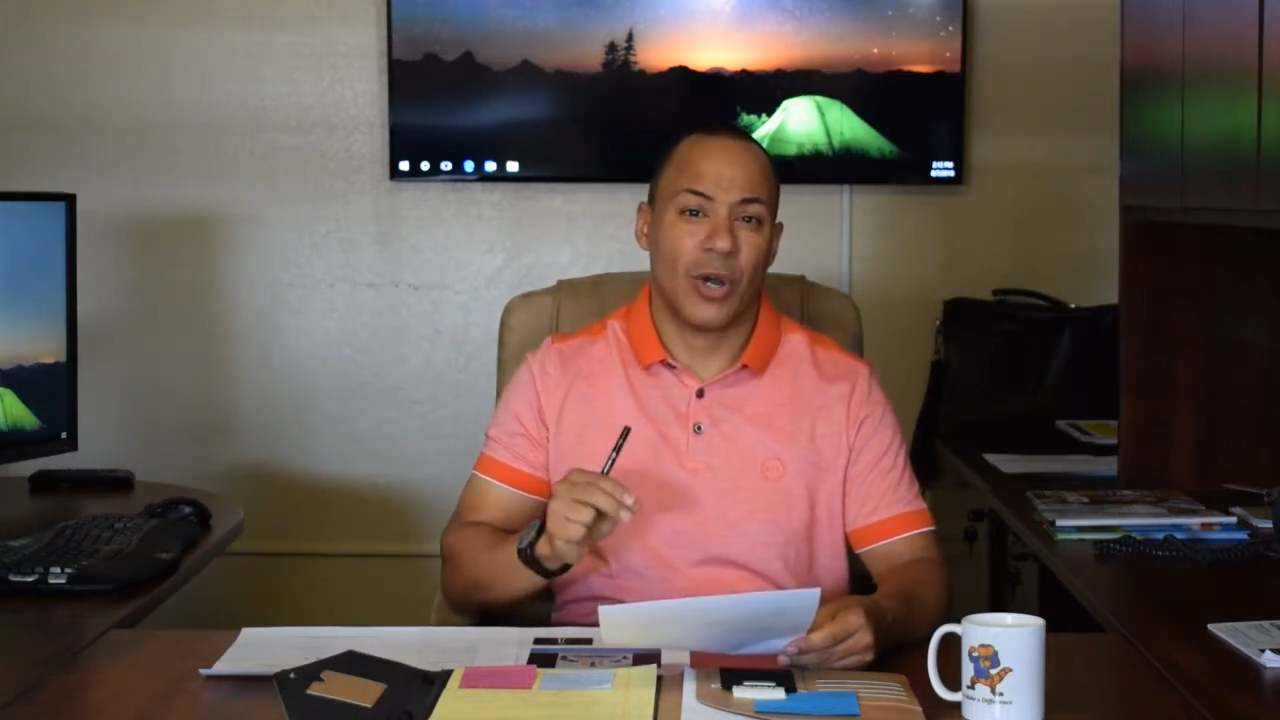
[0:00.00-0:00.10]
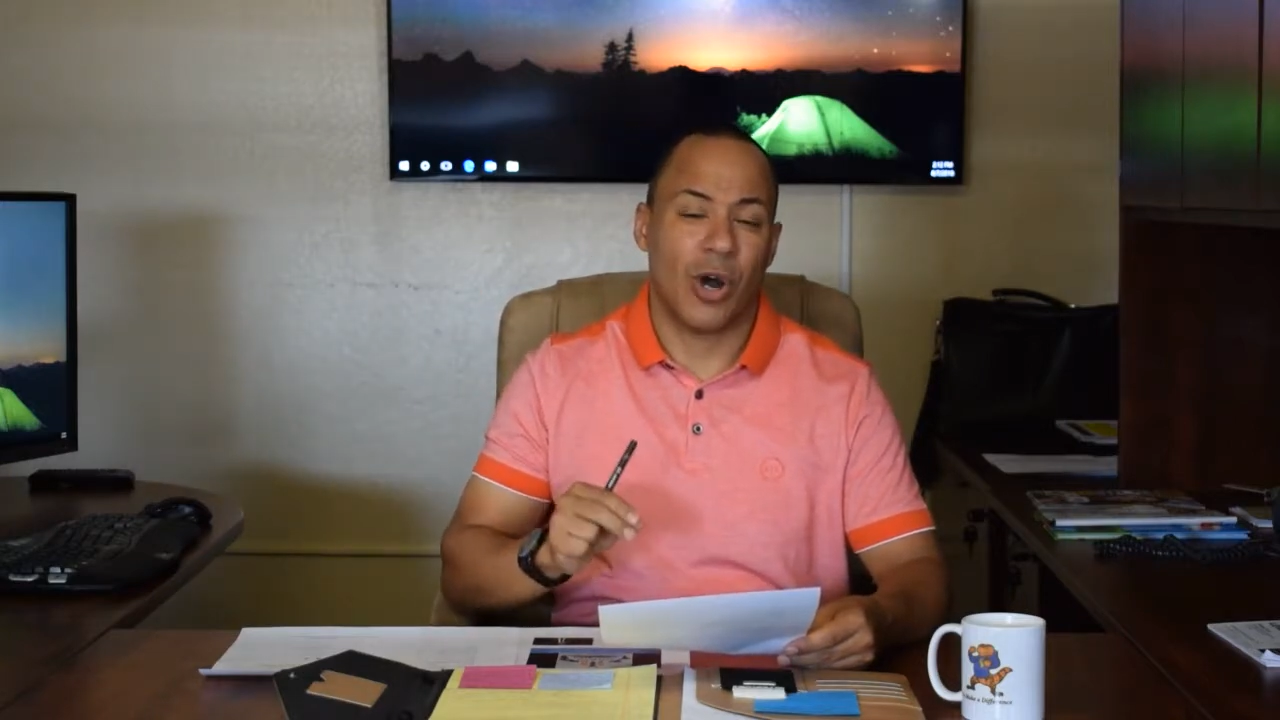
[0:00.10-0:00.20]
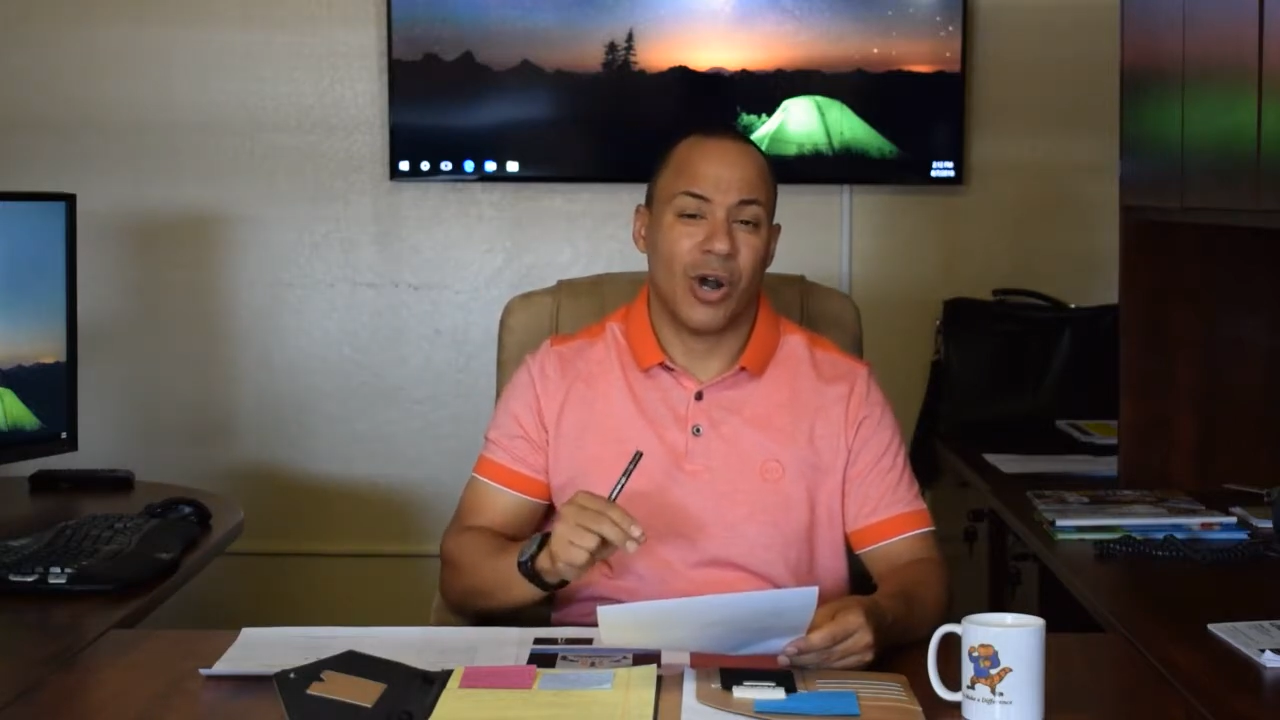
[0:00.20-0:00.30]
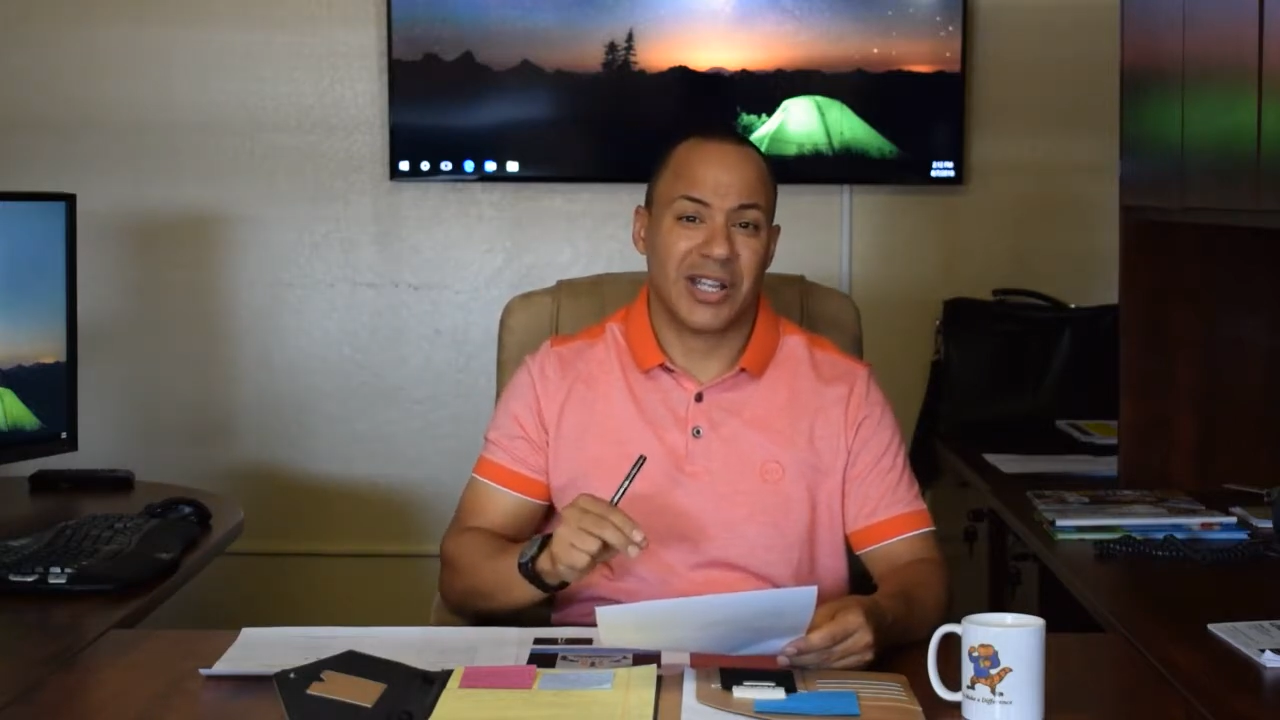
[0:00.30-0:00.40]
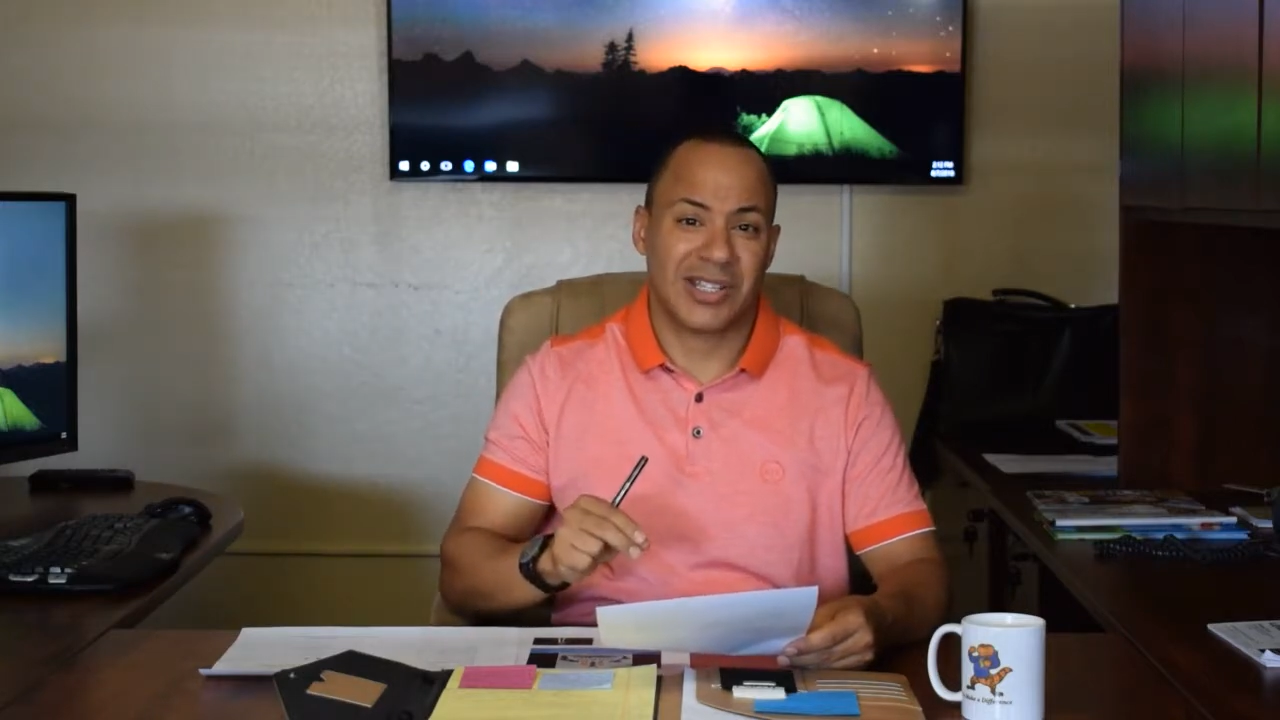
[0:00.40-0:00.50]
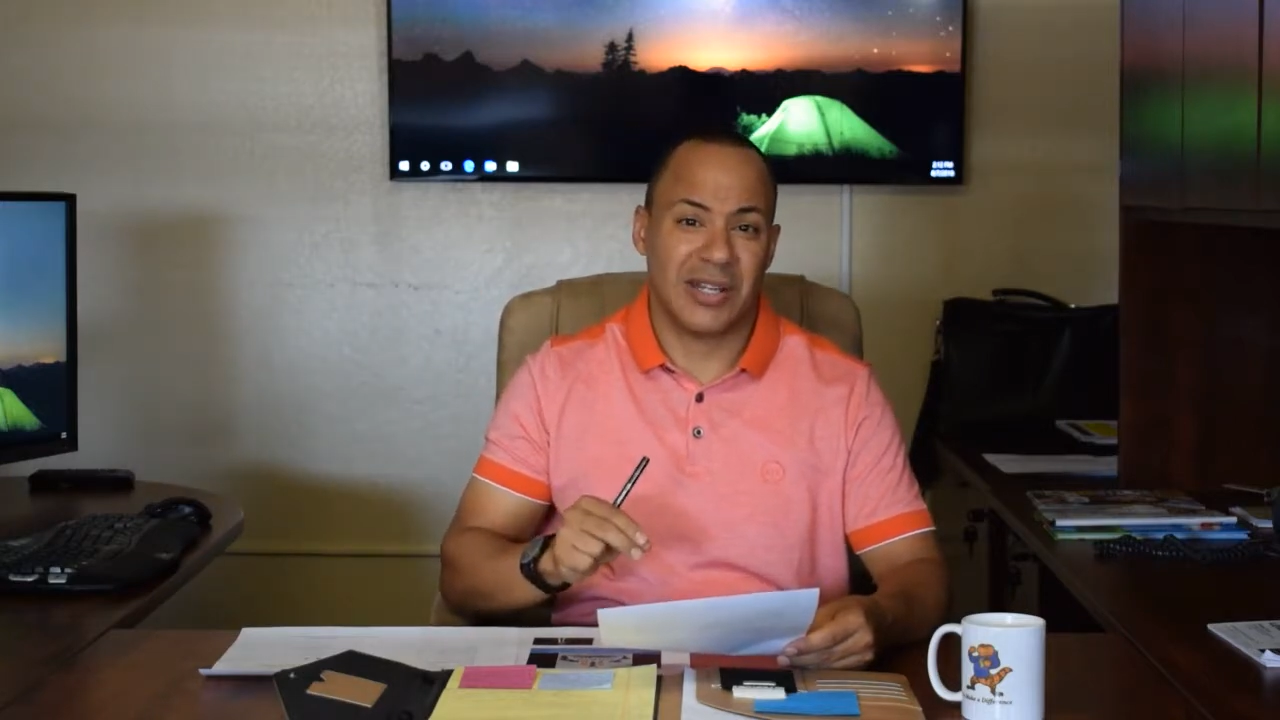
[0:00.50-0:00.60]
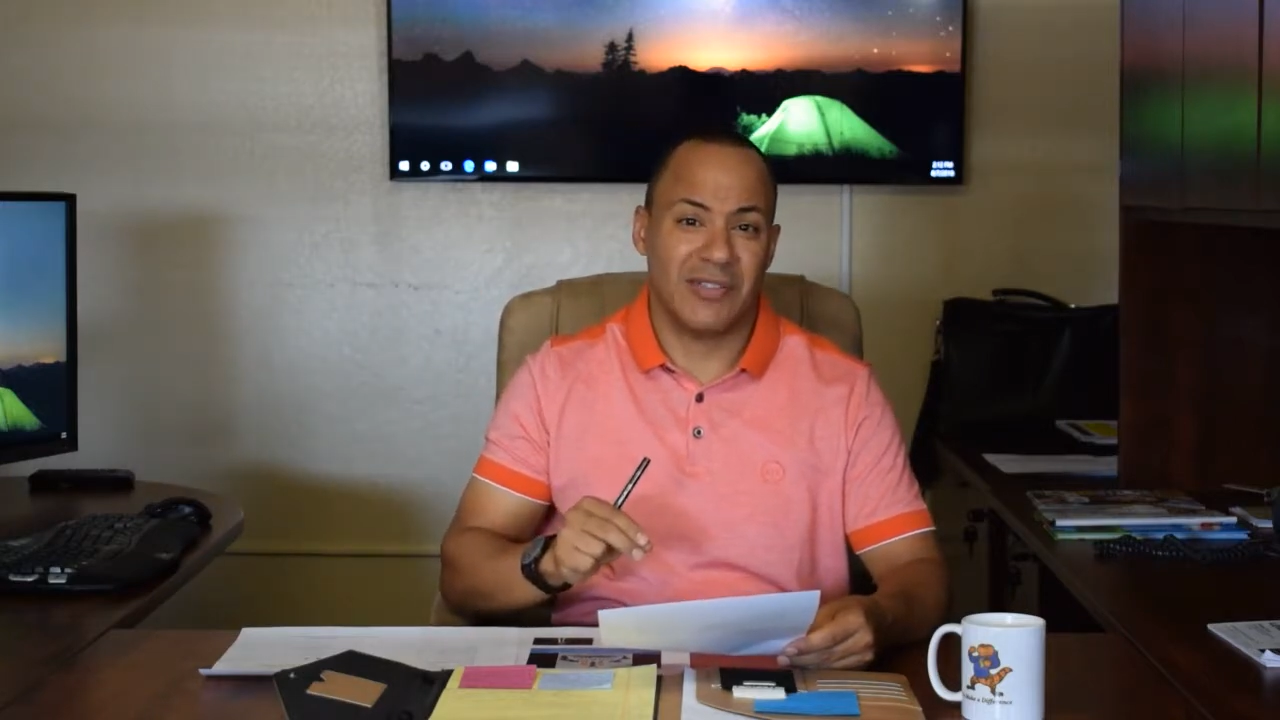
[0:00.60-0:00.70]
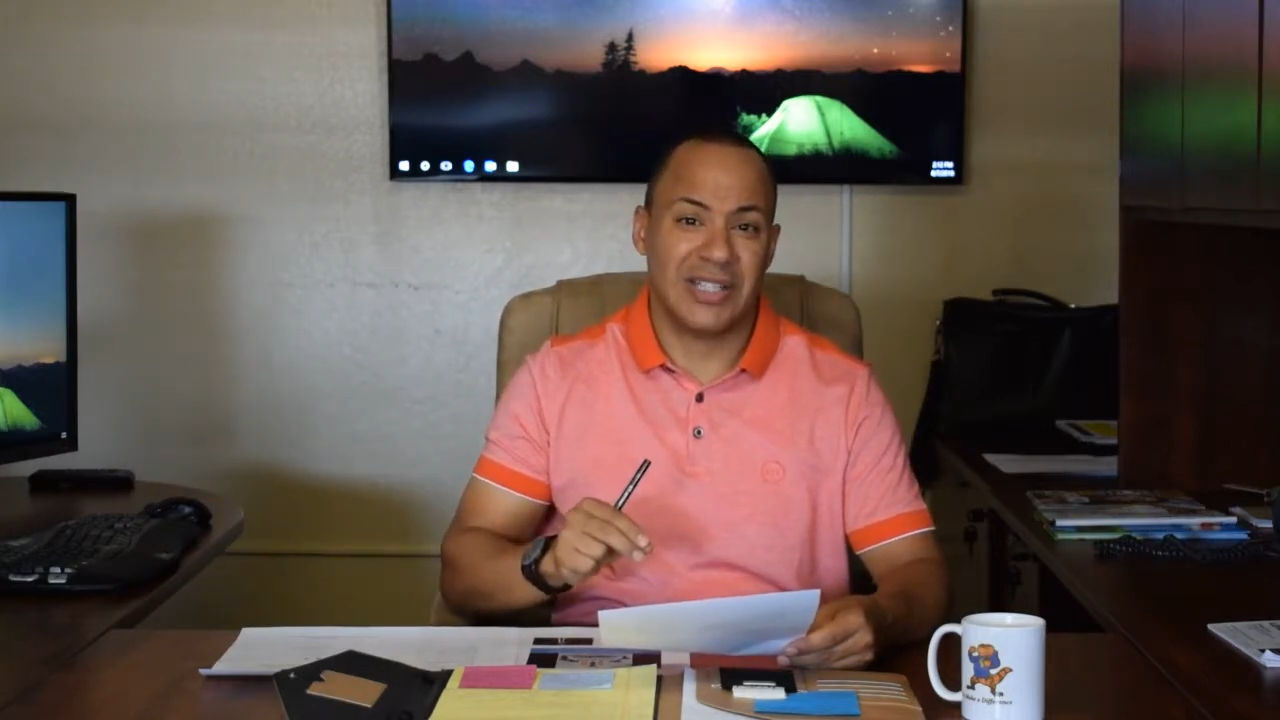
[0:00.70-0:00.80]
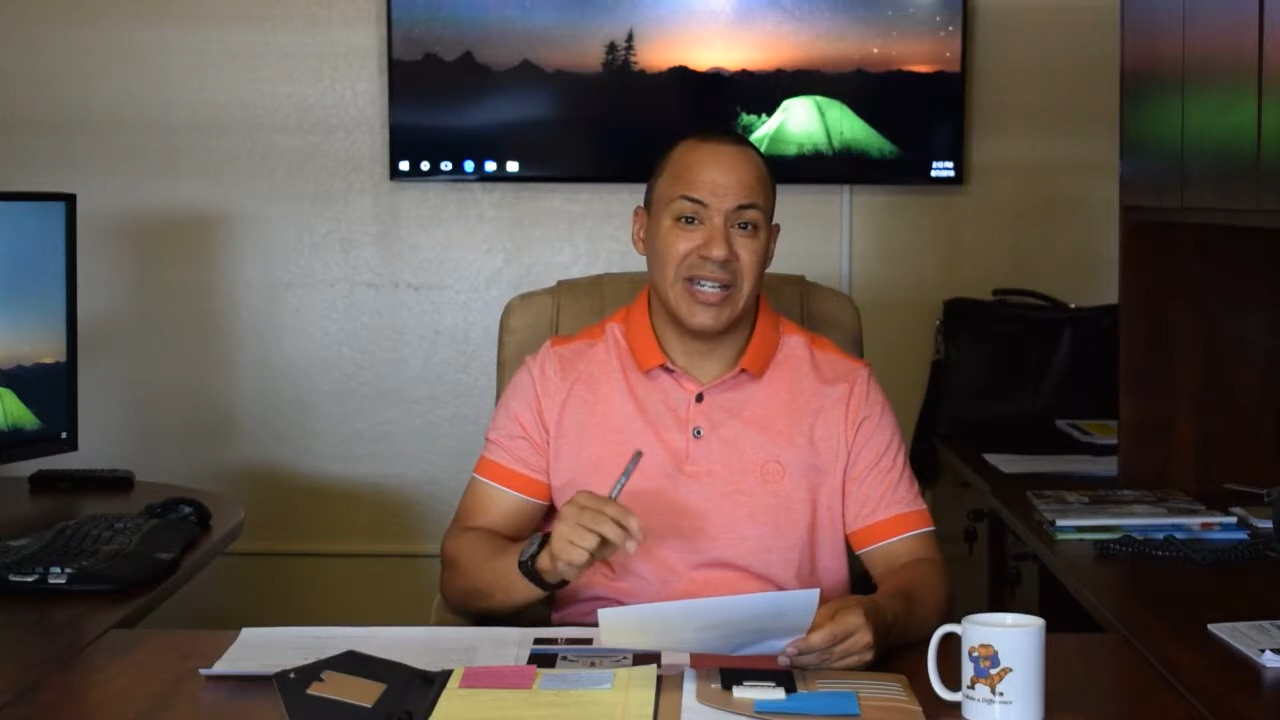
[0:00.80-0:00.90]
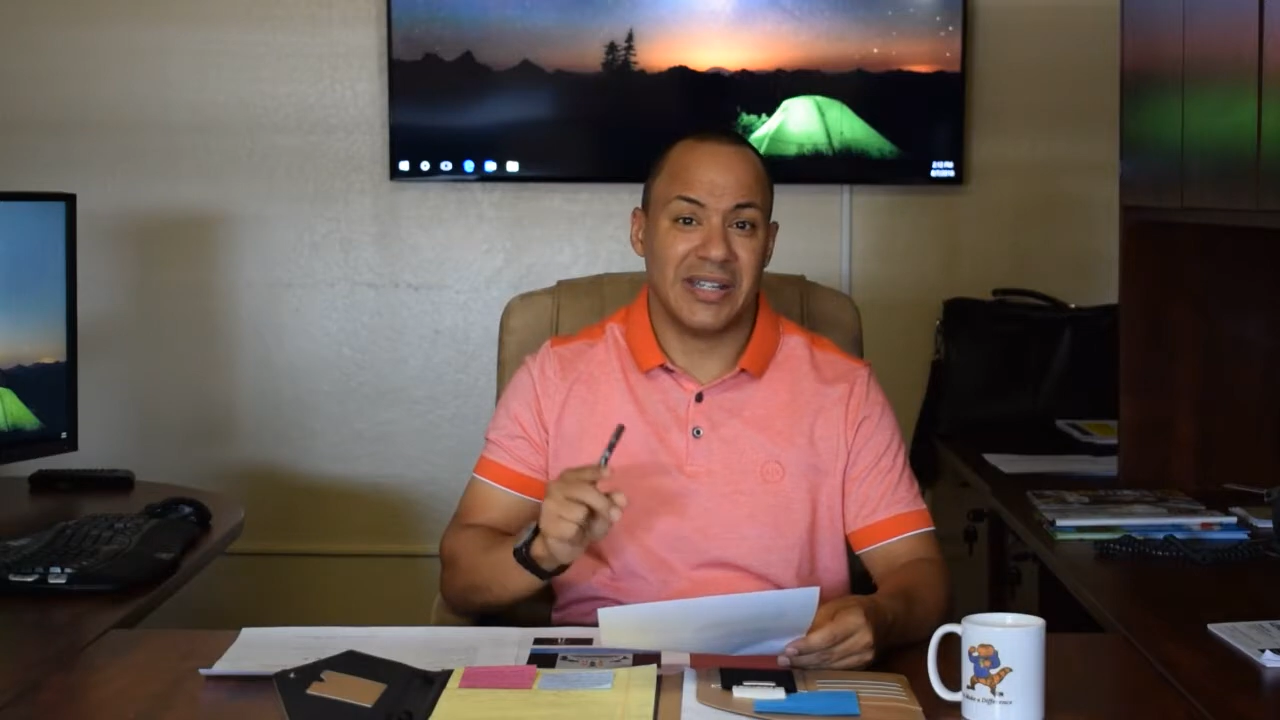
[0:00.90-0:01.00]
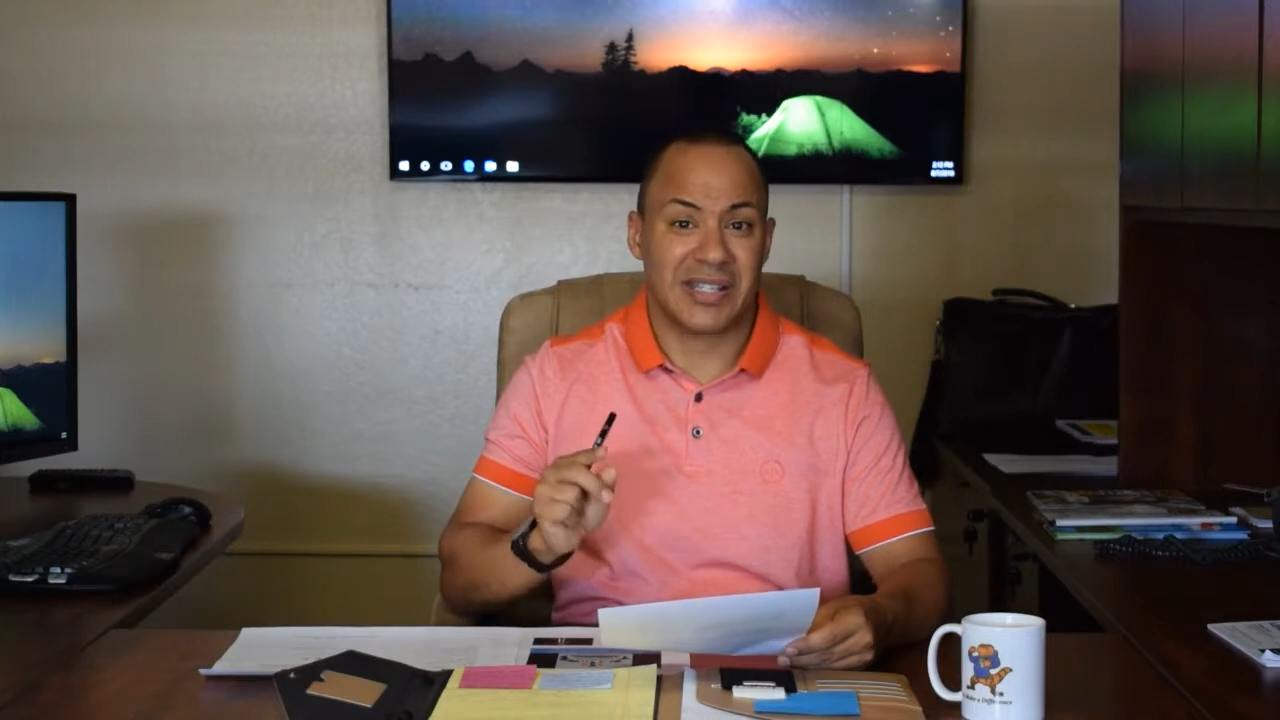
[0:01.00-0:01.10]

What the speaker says: August 17th,